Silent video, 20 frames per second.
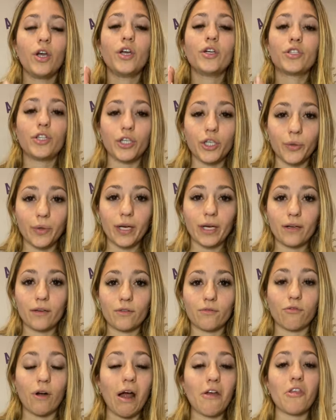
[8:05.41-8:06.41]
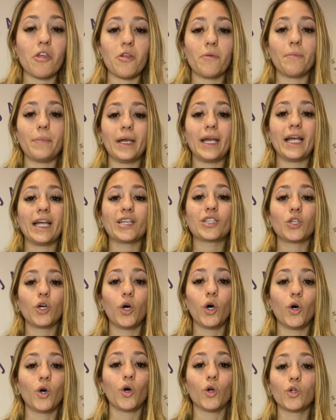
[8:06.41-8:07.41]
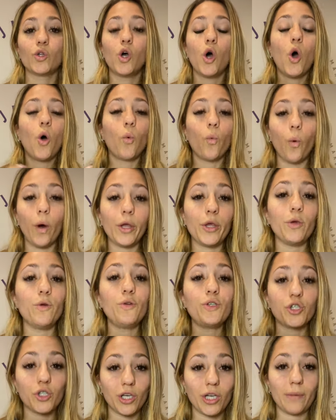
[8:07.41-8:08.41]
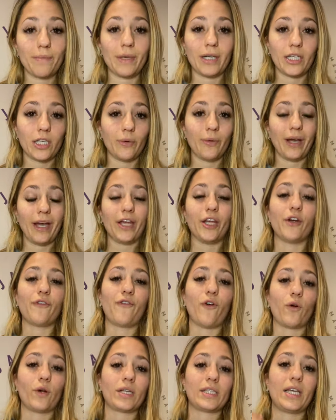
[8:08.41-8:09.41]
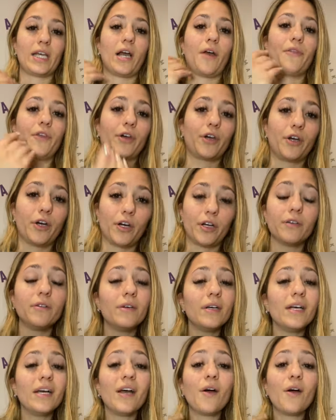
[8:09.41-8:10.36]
to do it rather than being told what you shouldn't be doing. You're focusing on the good.